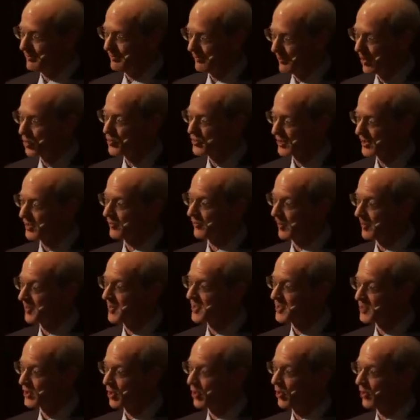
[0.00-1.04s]
mostly from
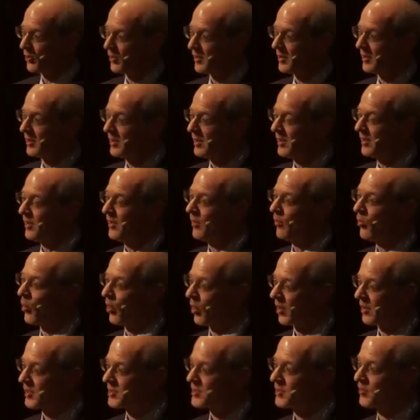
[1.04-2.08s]
his own
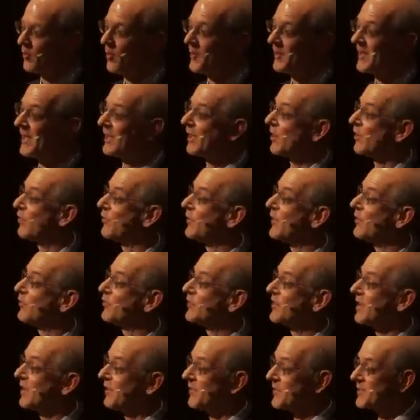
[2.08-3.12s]
works. When we get to the
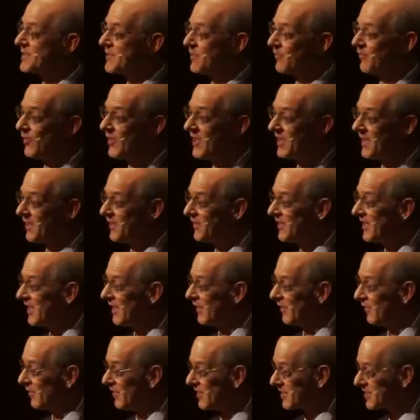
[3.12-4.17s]
15th symphony at the
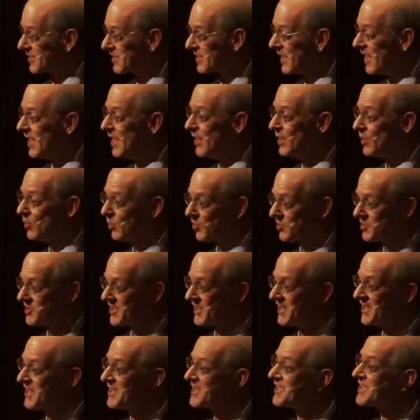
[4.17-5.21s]
end of this, you will
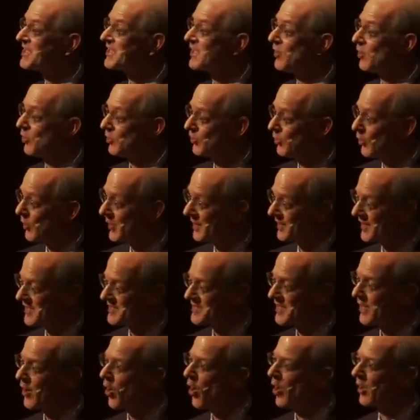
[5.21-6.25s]
see he's still doing
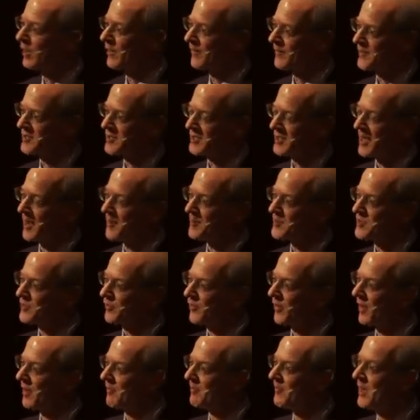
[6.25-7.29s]
this. And all of this comes
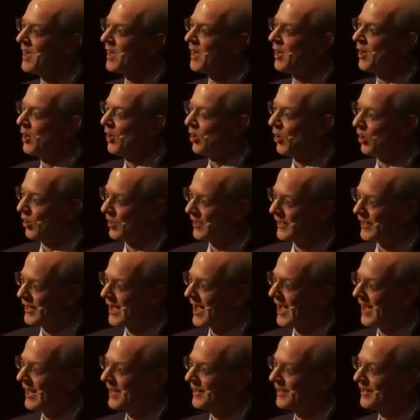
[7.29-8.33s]
from early
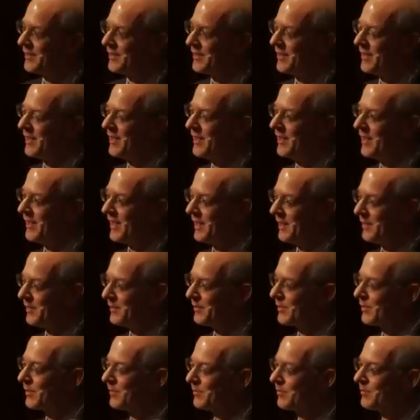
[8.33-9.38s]
on
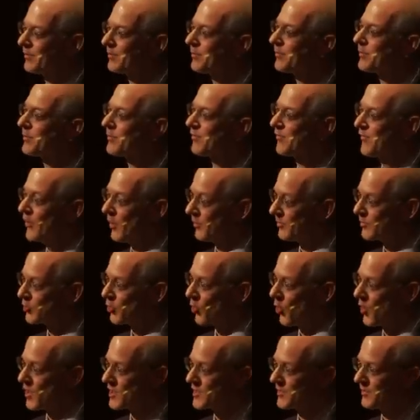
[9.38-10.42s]
in film
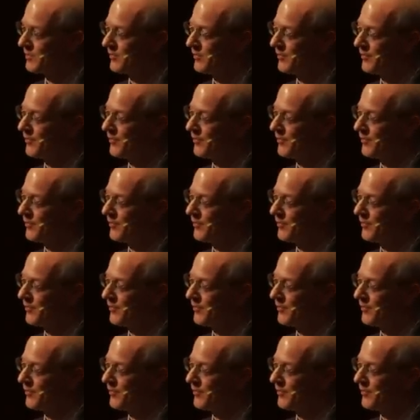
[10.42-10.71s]
scores